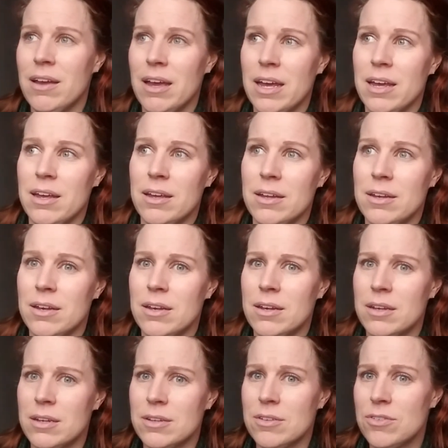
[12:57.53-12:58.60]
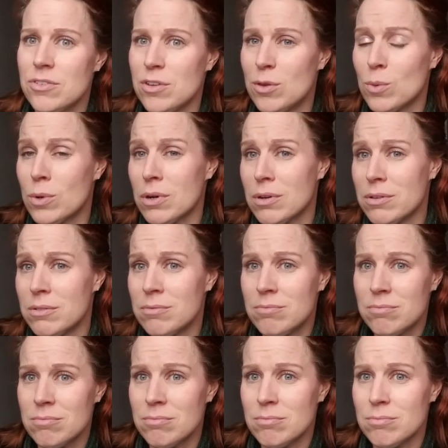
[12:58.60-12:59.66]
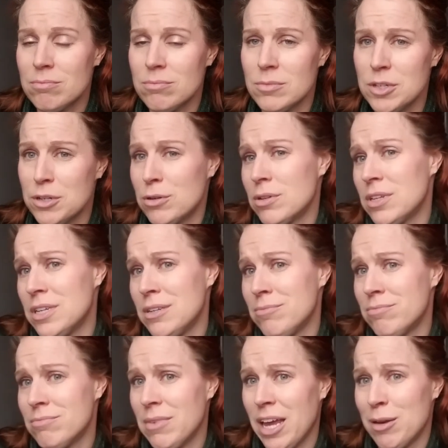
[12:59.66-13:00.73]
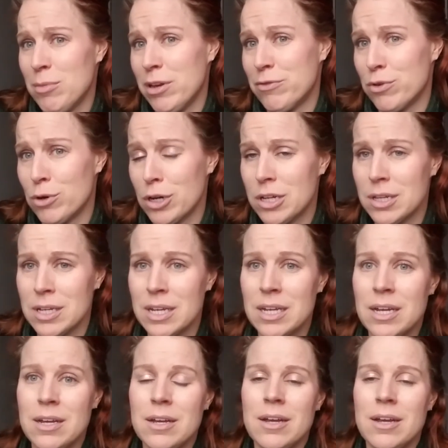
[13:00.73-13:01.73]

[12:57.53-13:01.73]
and see the world, literally and metaphorically.